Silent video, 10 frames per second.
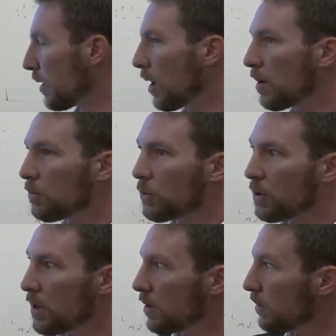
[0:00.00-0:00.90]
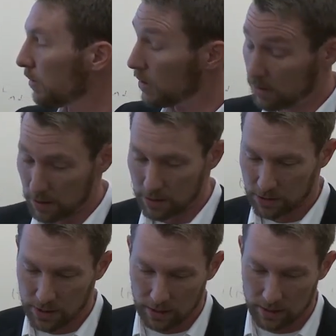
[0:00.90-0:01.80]
Um, we're in, in,
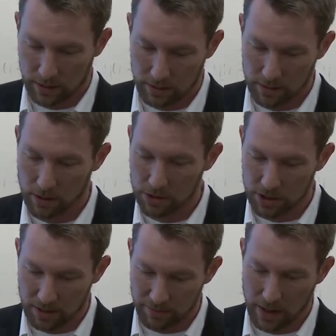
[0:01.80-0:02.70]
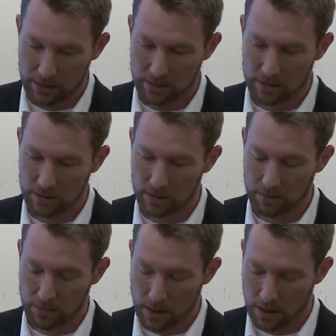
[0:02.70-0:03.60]
intersecting, you know, G F S and
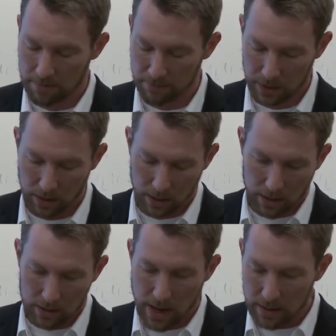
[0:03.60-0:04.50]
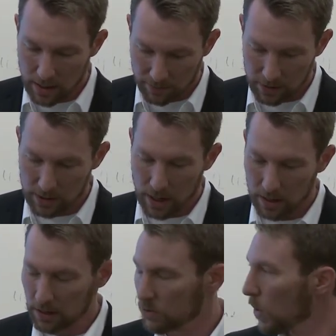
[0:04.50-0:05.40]
some um, N D F D
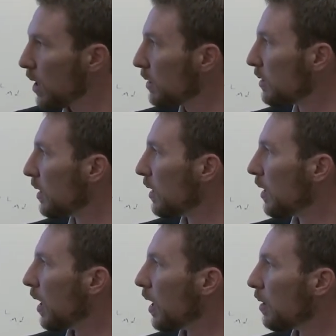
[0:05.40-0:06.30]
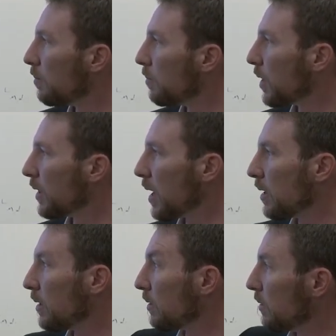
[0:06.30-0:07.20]
data as well, um, bringing that
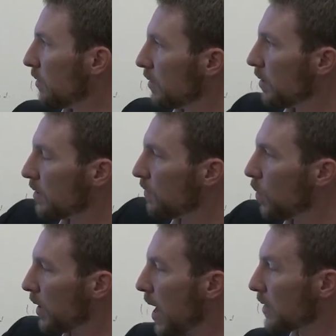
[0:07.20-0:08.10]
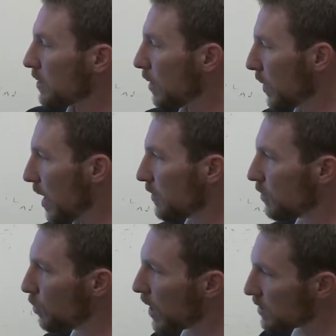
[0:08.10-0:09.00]
into this forecast. And then we have
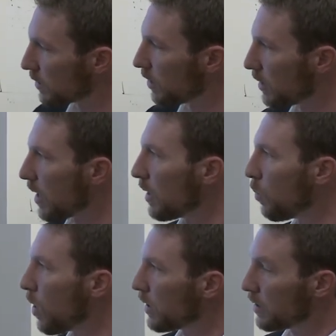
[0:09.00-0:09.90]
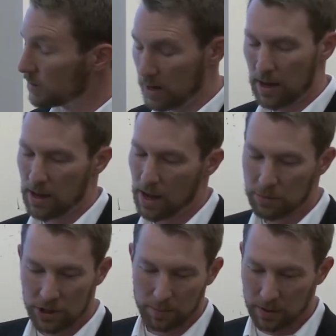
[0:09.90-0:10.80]
two ways to look at it. One is I'm
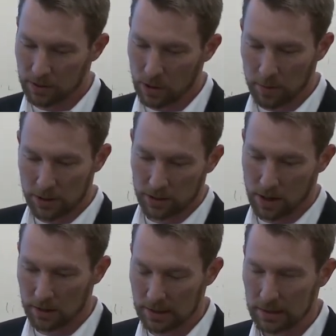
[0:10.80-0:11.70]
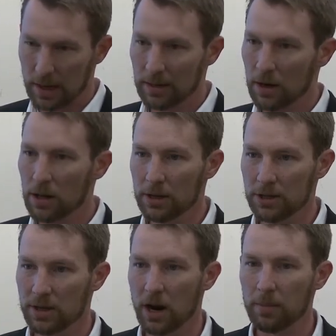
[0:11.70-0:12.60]
shipping so much along this lane that all I
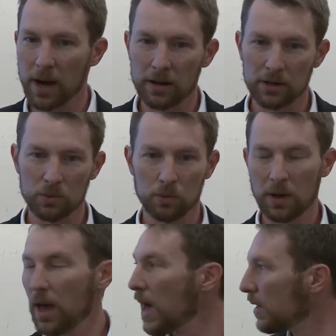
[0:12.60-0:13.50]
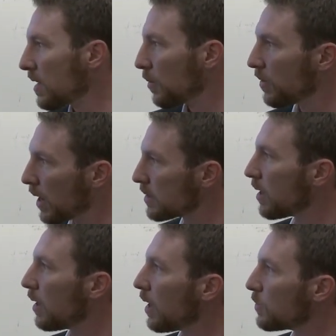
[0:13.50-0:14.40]
just care about is anytime over the next
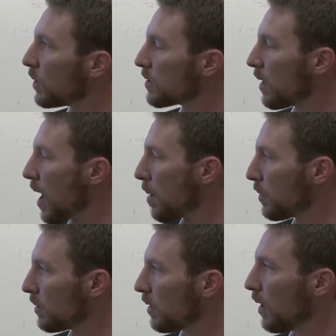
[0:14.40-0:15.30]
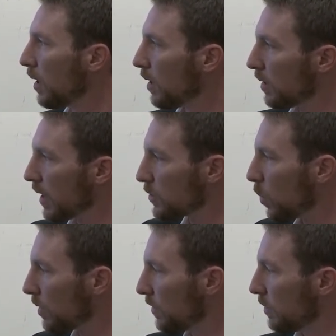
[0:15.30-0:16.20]
ten days what's going to happen. That's
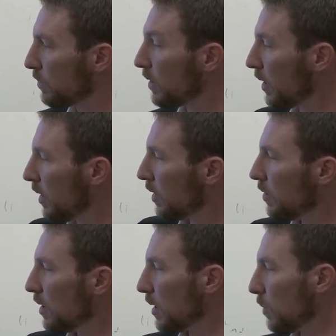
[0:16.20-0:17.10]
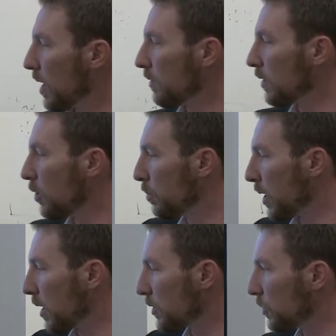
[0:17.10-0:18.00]
one view. You can, we have a load
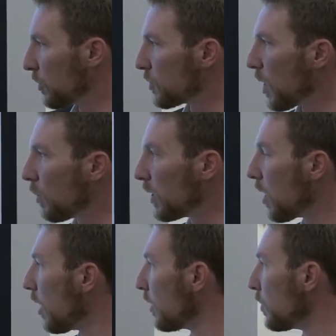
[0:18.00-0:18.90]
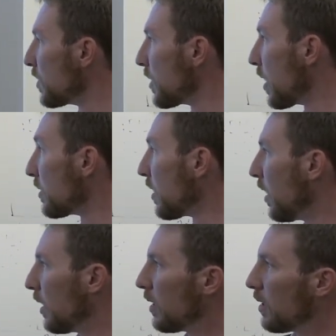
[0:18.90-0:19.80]
planner tool as well, we call it, which says,
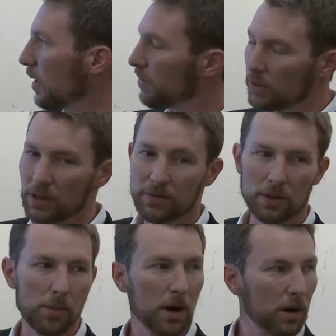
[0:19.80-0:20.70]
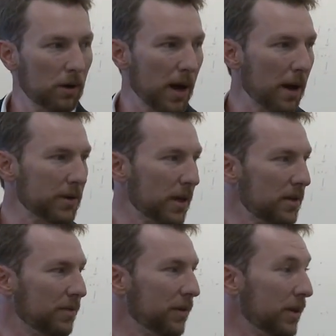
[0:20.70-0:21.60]
if you leave tomorrow, how is that
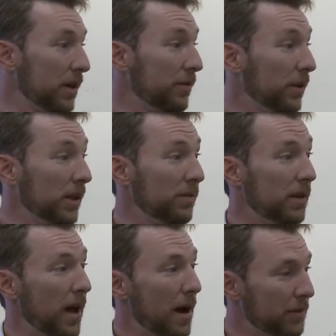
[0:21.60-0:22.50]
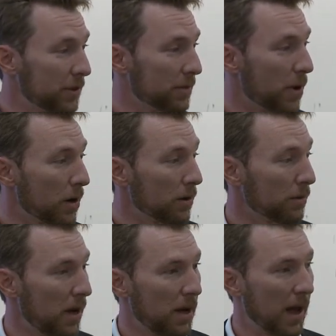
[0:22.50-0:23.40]
different than if you leave the day after tomorrow?
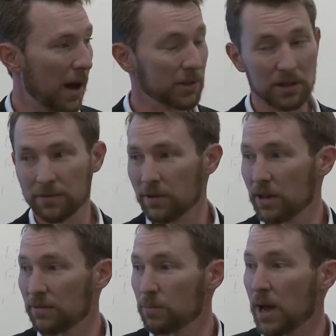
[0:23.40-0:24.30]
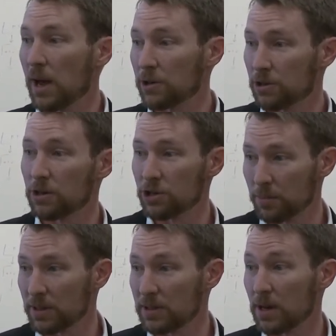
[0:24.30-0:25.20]
How is it different than if you pay extra to
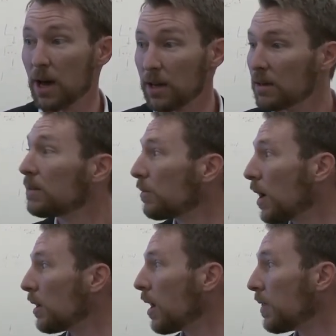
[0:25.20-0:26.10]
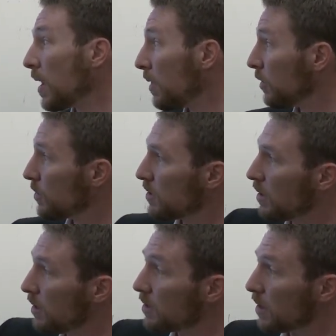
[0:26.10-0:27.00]
ship it tonight, right? And, and you see
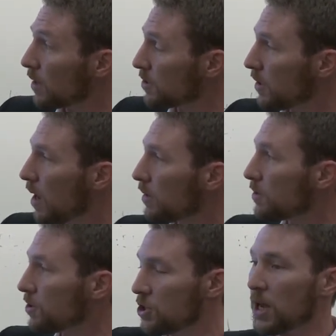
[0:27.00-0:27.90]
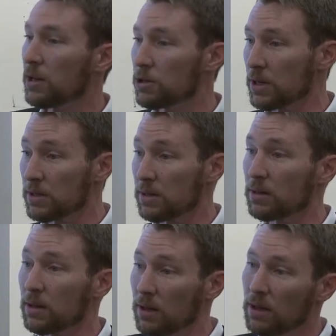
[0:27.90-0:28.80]
these actually colors change
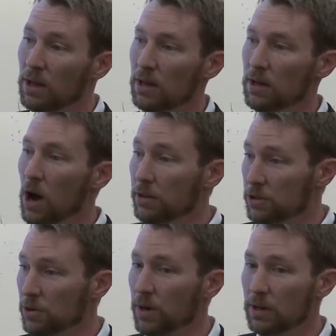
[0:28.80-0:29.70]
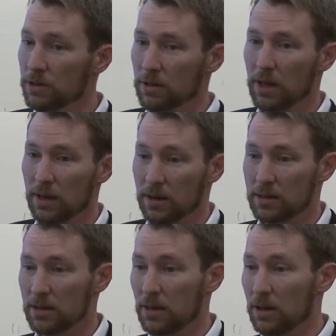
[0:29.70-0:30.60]
instantly on the screen so that it can
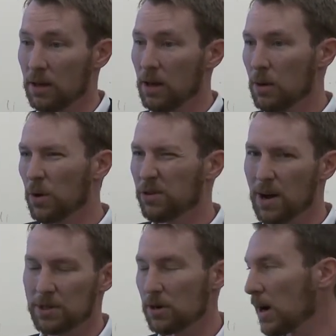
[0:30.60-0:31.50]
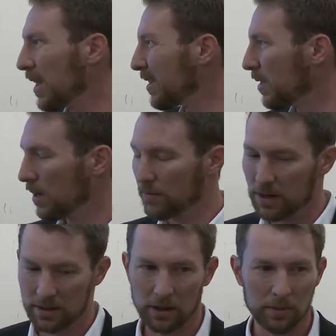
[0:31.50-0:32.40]
see what their options are. And I like to think of it
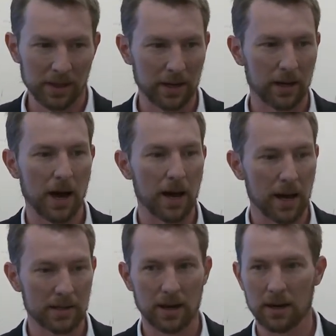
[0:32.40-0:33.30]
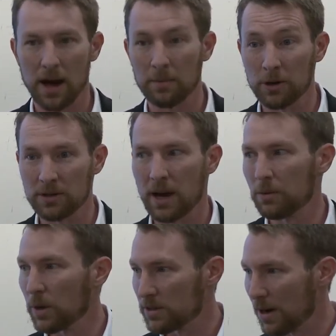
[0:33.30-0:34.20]
as a little bit like a kayak dot com or a
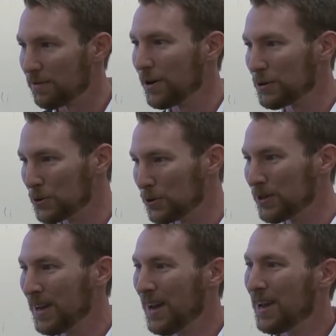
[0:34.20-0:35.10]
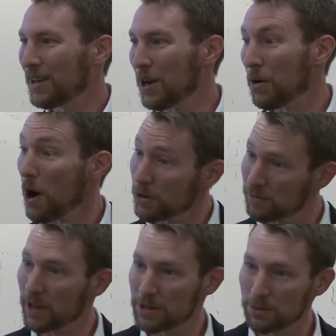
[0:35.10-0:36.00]
Southwest Airfare tool. You know, are you
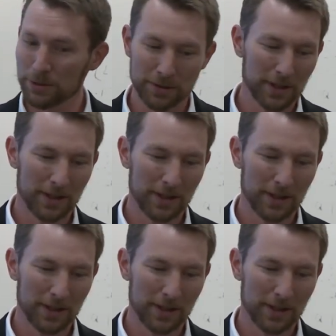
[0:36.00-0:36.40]
flexible?